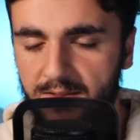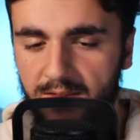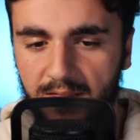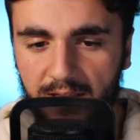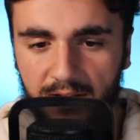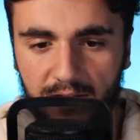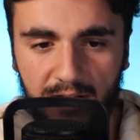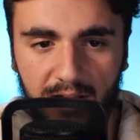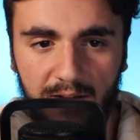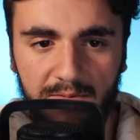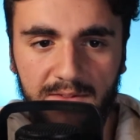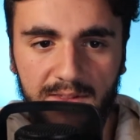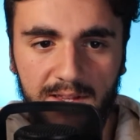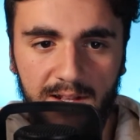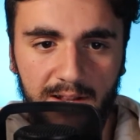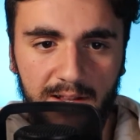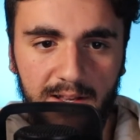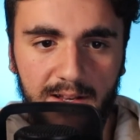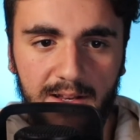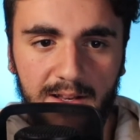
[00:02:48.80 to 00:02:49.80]
they've got to have De
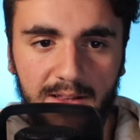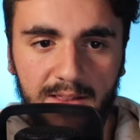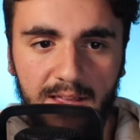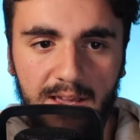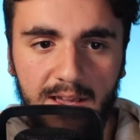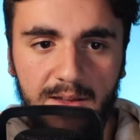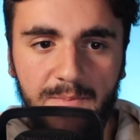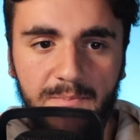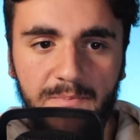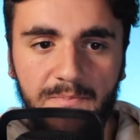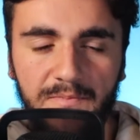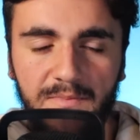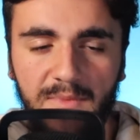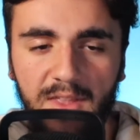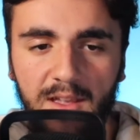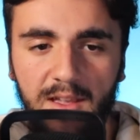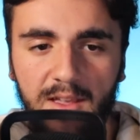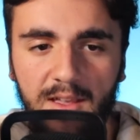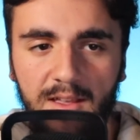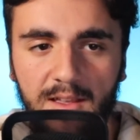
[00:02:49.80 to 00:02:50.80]
Ligt in there,
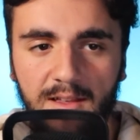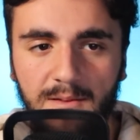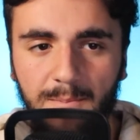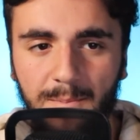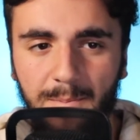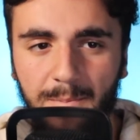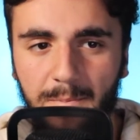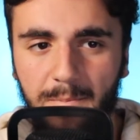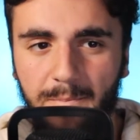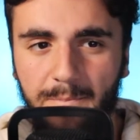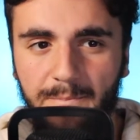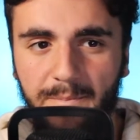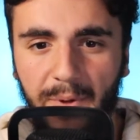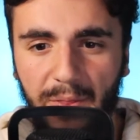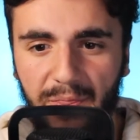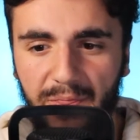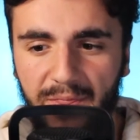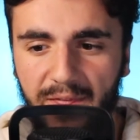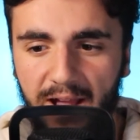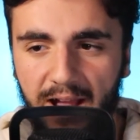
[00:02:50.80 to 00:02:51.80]

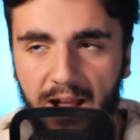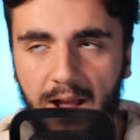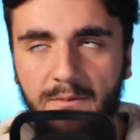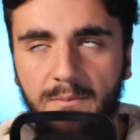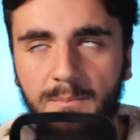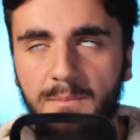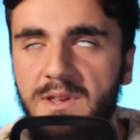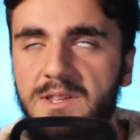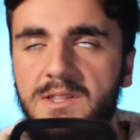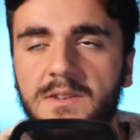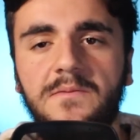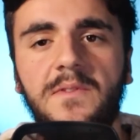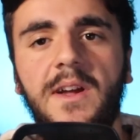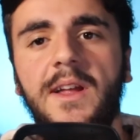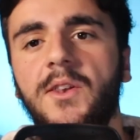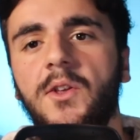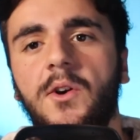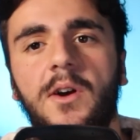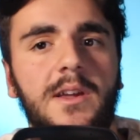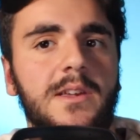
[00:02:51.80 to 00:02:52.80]
but missing
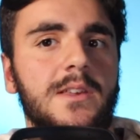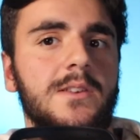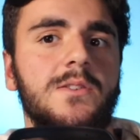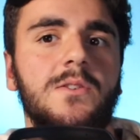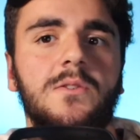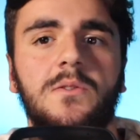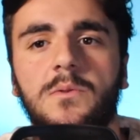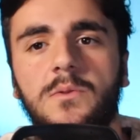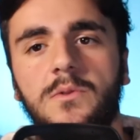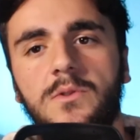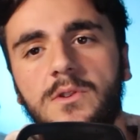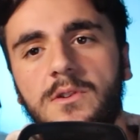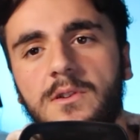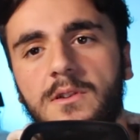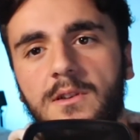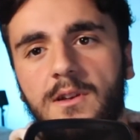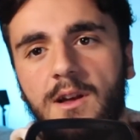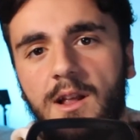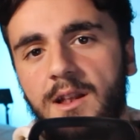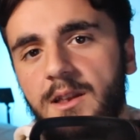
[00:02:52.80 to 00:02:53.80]
Van Dijk is huge.
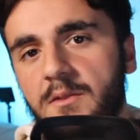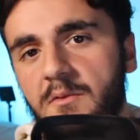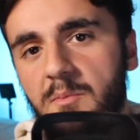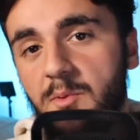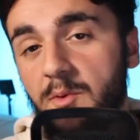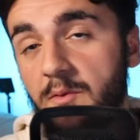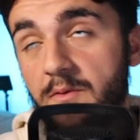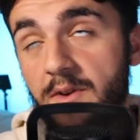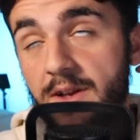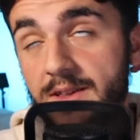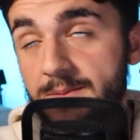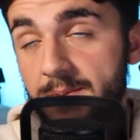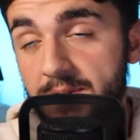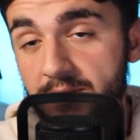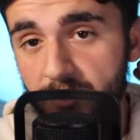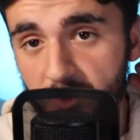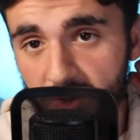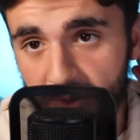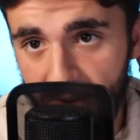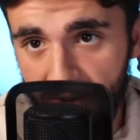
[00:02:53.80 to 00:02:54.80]
Liverpool fans have
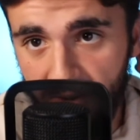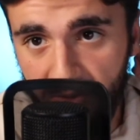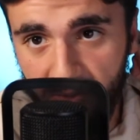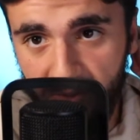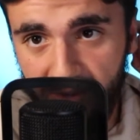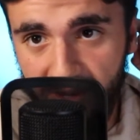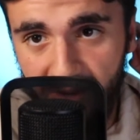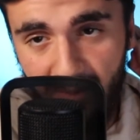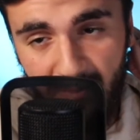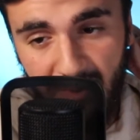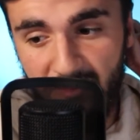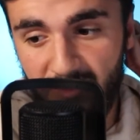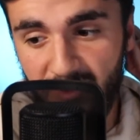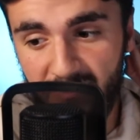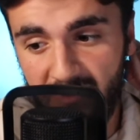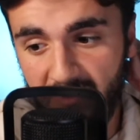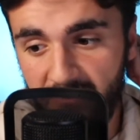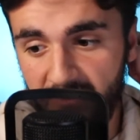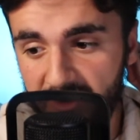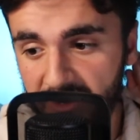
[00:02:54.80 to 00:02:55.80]
been talking about it all year. People
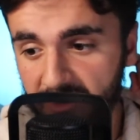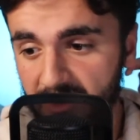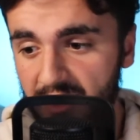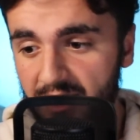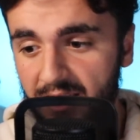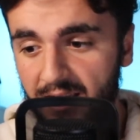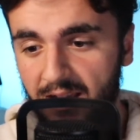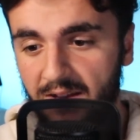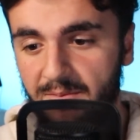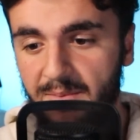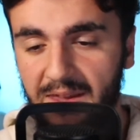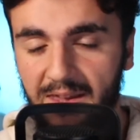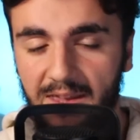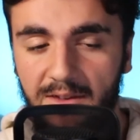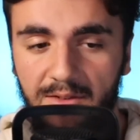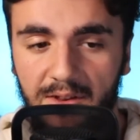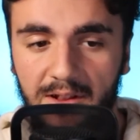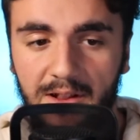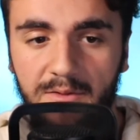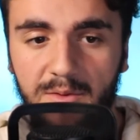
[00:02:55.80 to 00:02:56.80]
have been
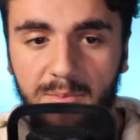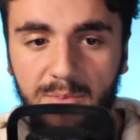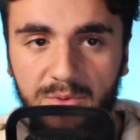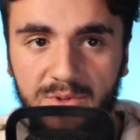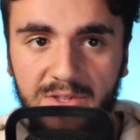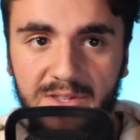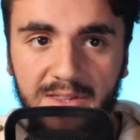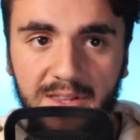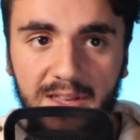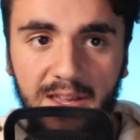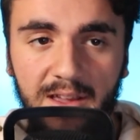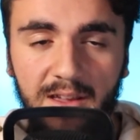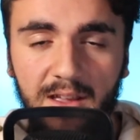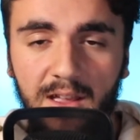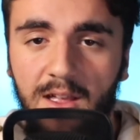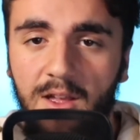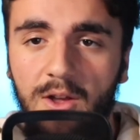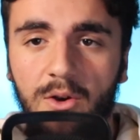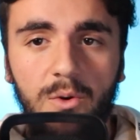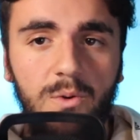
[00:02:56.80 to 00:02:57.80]
giving Liverpool stick
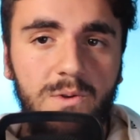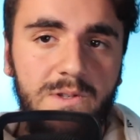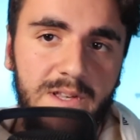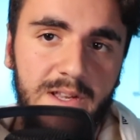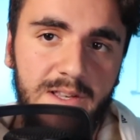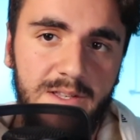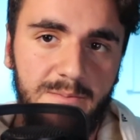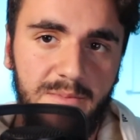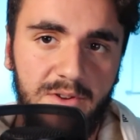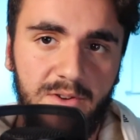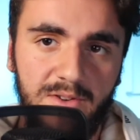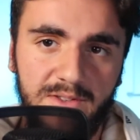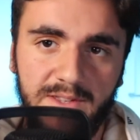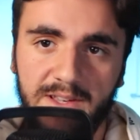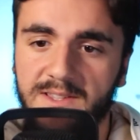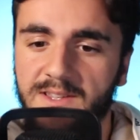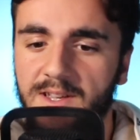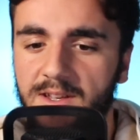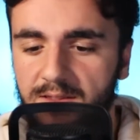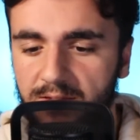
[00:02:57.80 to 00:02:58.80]
all season because
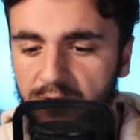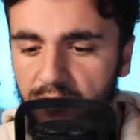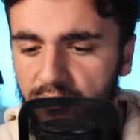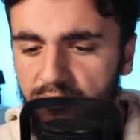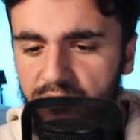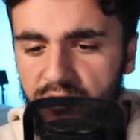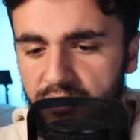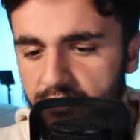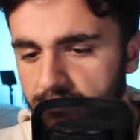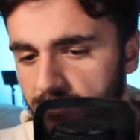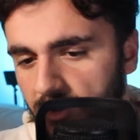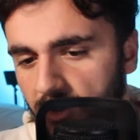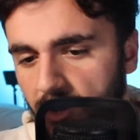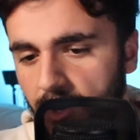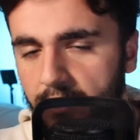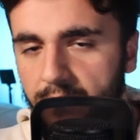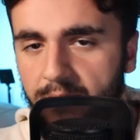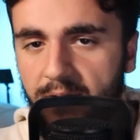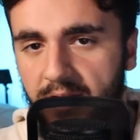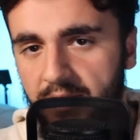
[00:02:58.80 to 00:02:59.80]
they said you just
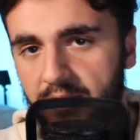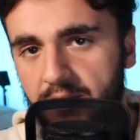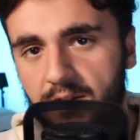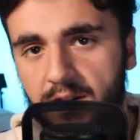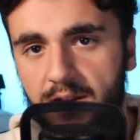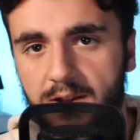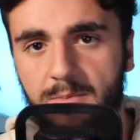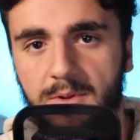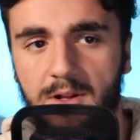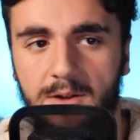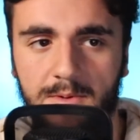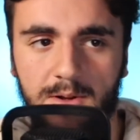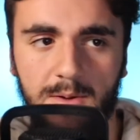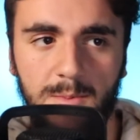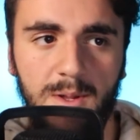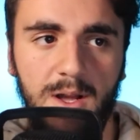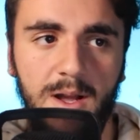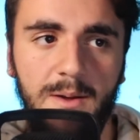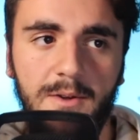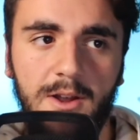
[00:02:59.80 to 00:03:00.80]
rely on Van Dijk, blah blah
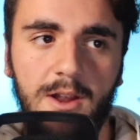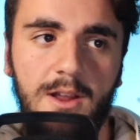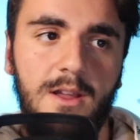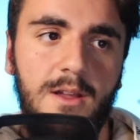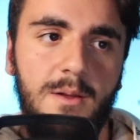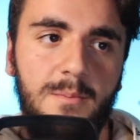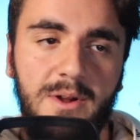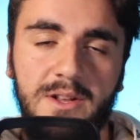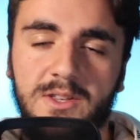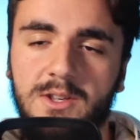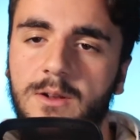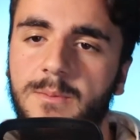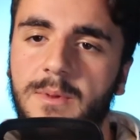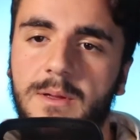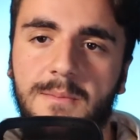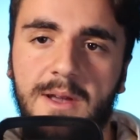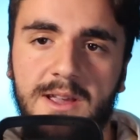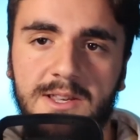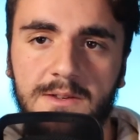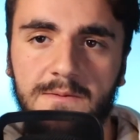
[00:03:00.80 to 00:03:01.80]
blah. But it's going to
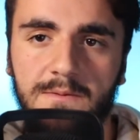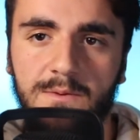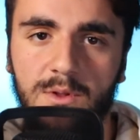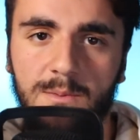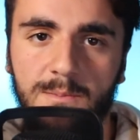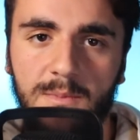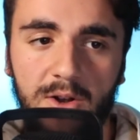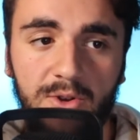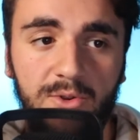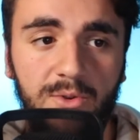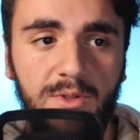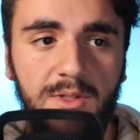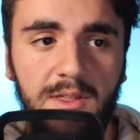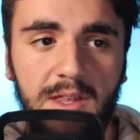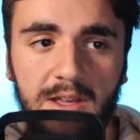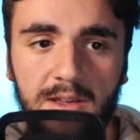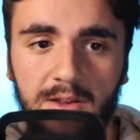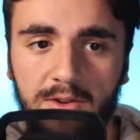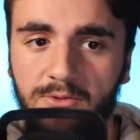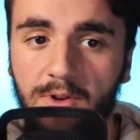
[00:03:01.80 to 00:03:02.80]
be massive for them. I do
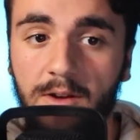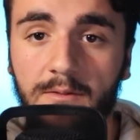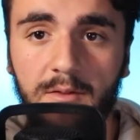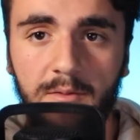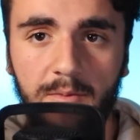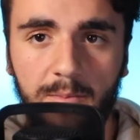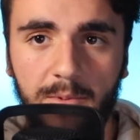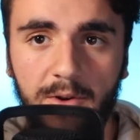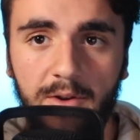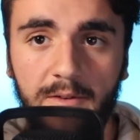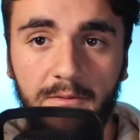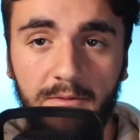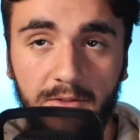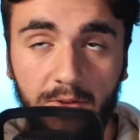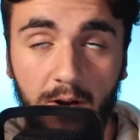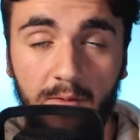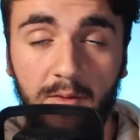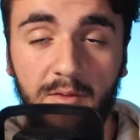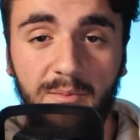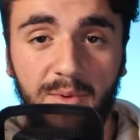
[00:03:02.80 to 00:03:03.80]
think
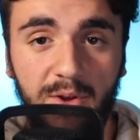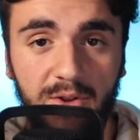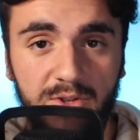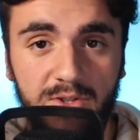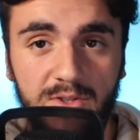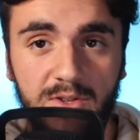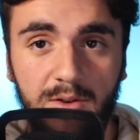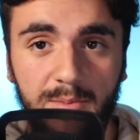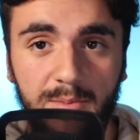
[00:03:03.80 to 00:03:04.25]
Gravenberch is